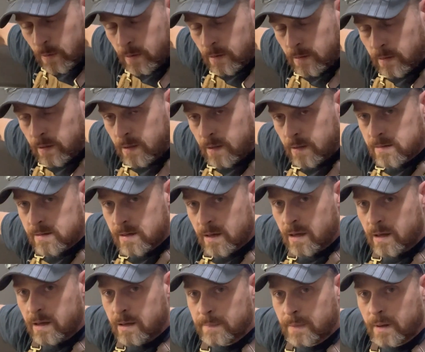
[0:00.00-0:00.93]
on the
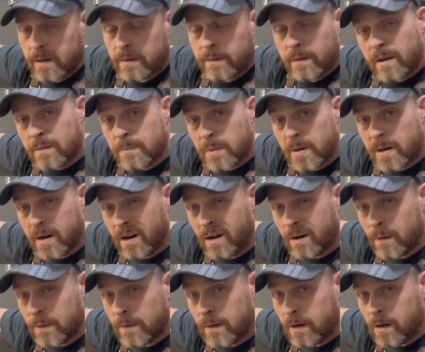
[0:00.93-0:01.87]
inside, but I'd rather be
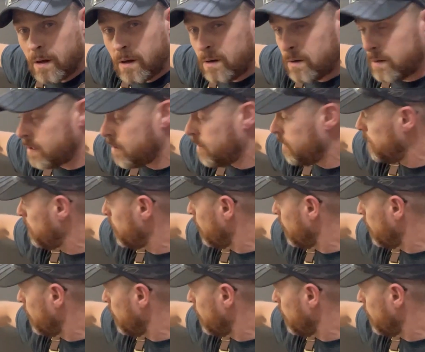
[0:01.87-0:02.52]
narrow than long.